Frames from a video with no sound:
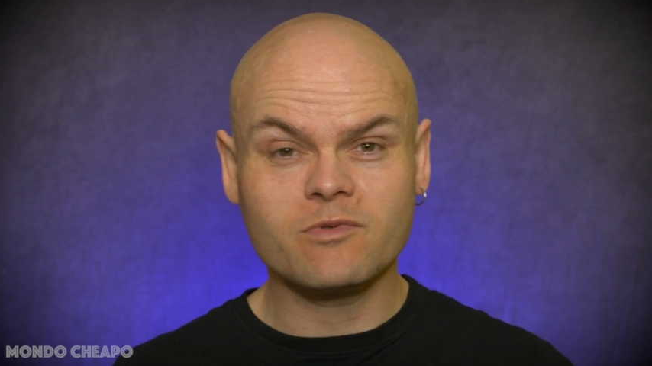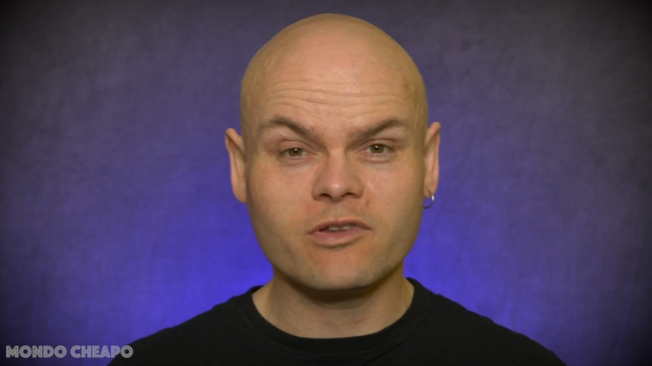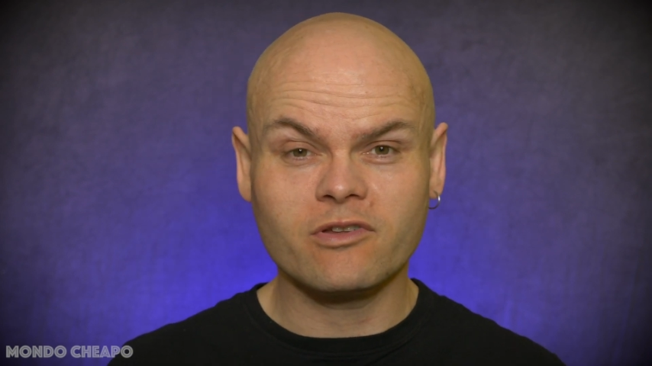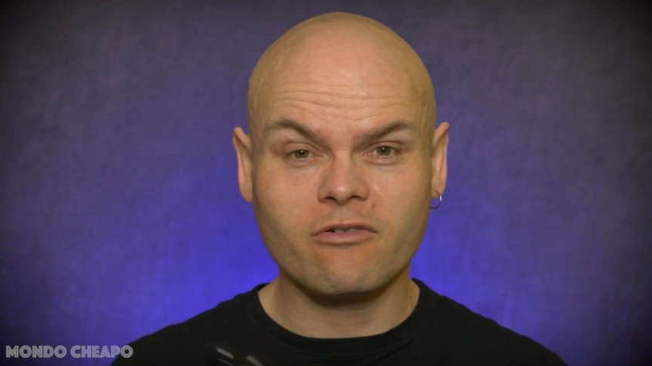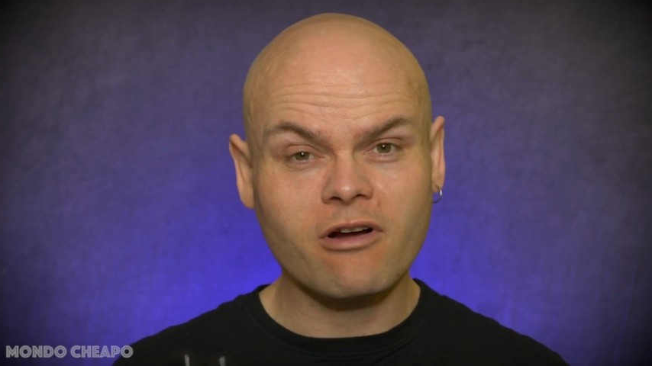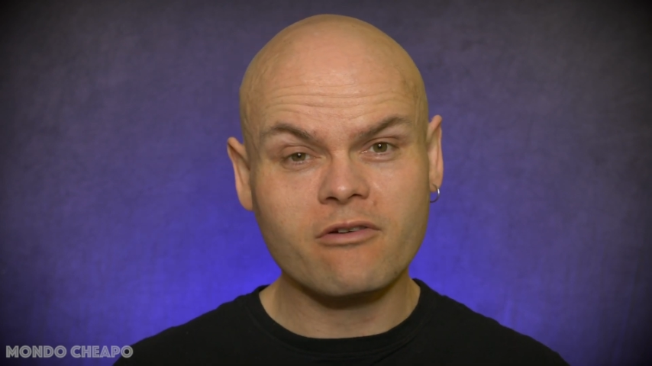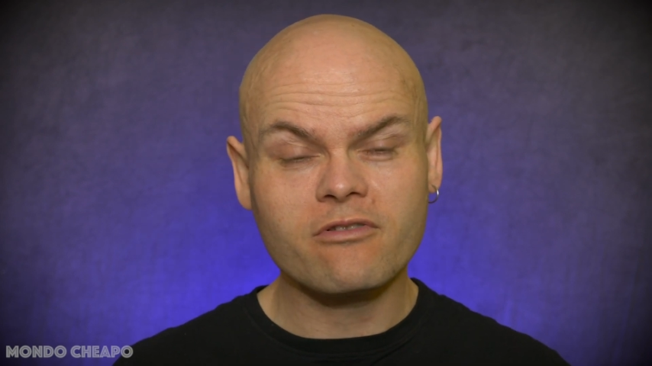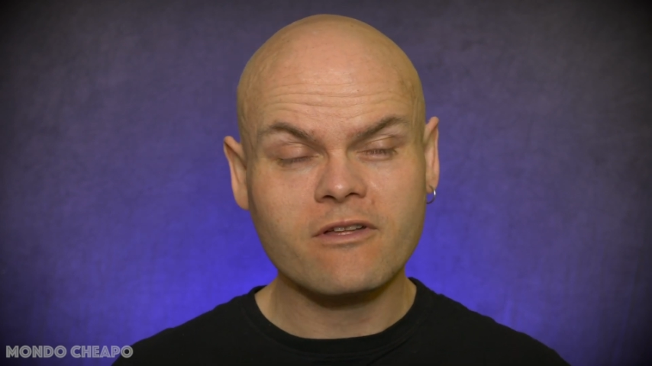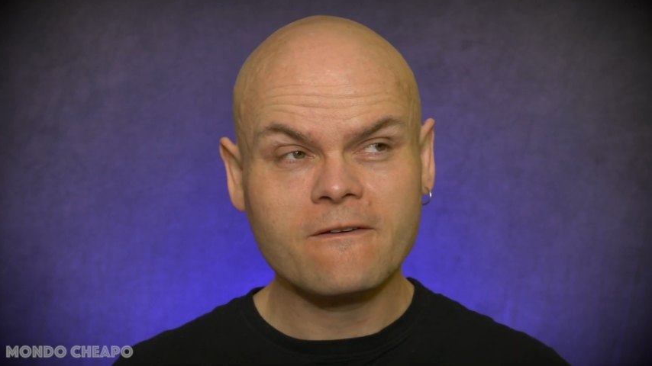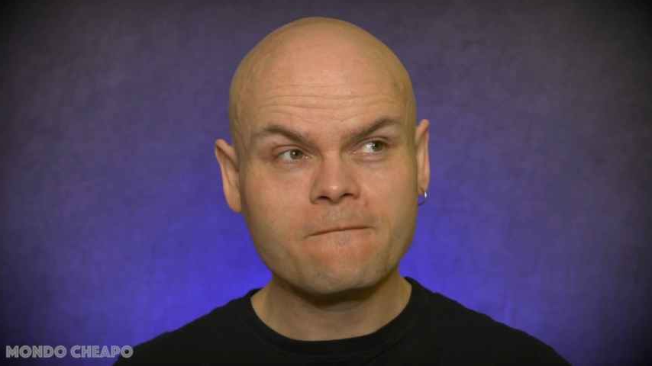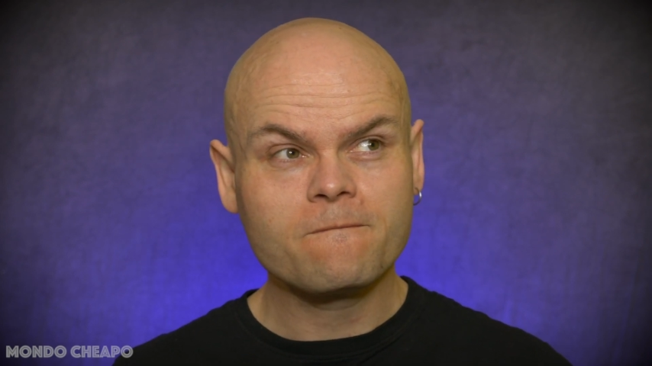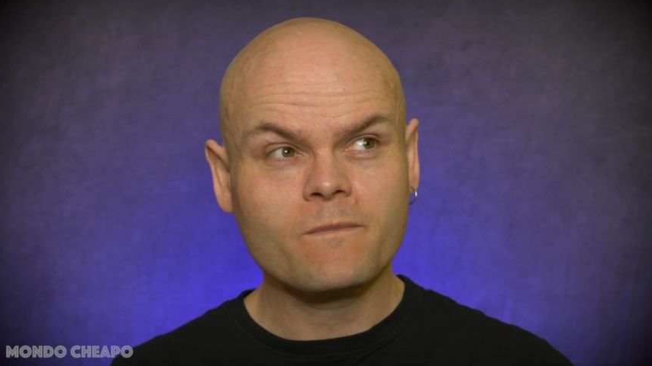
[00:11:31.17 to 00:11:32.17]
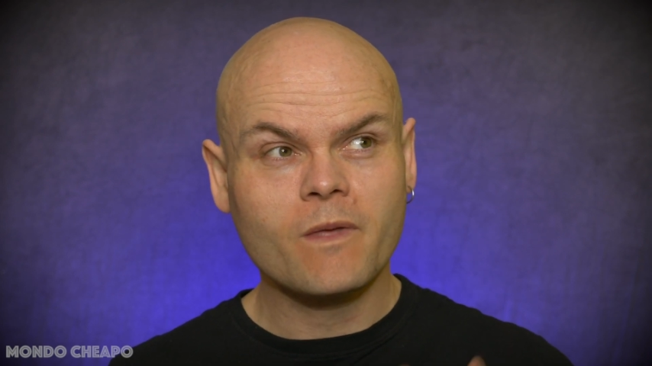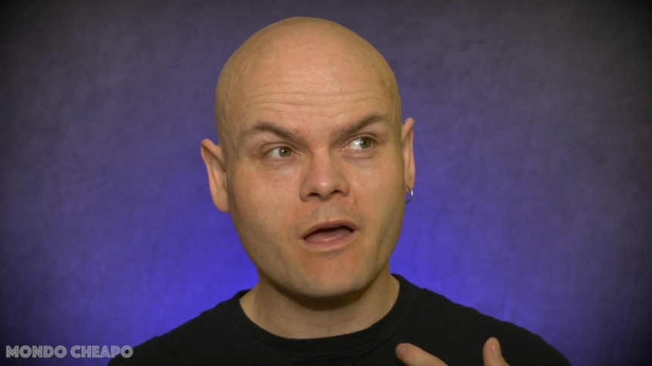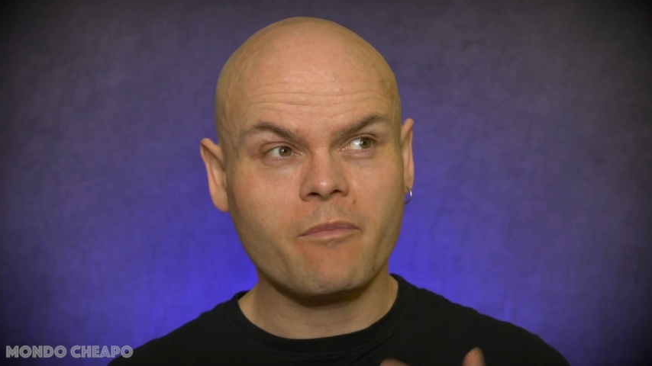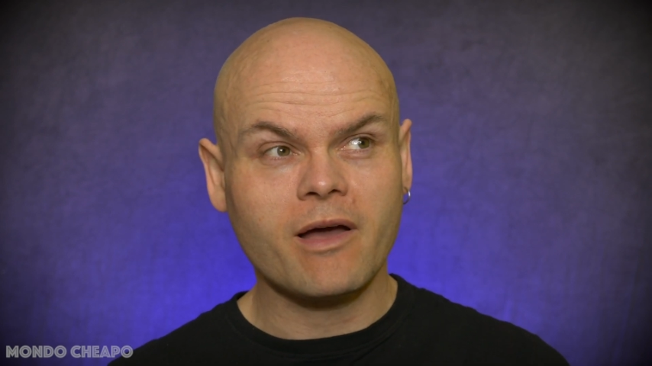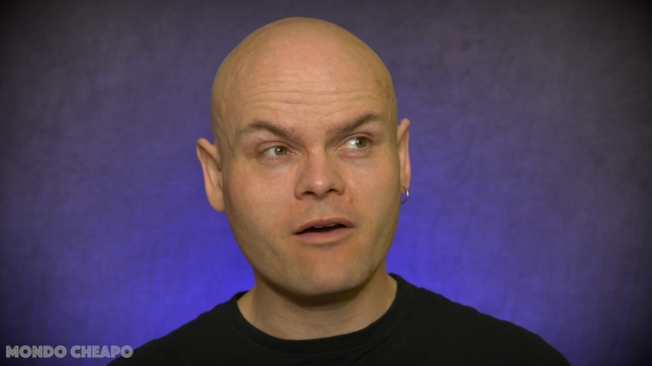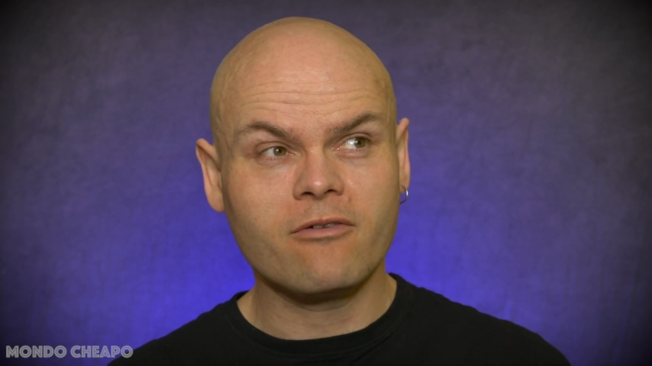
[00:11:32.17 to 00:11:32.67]
worth of growth,
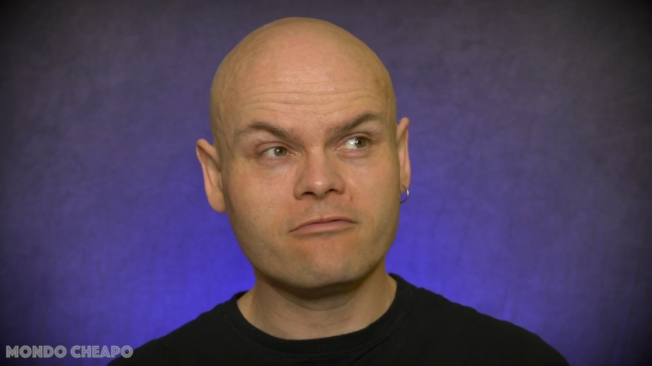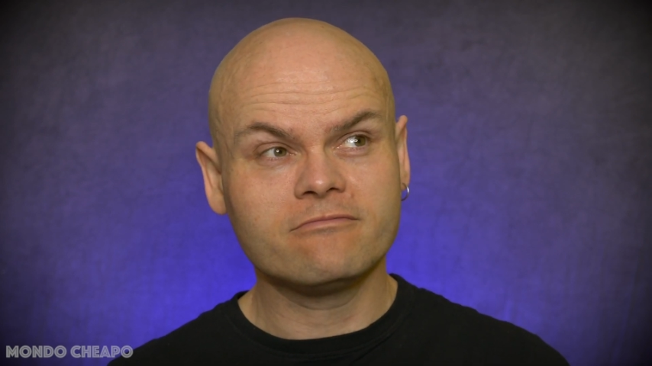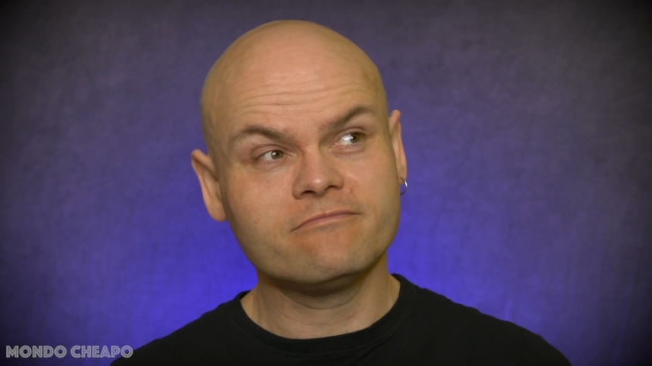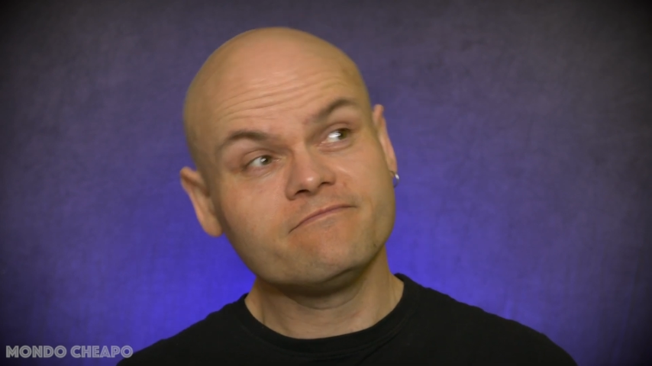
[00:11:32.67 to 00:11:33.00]
about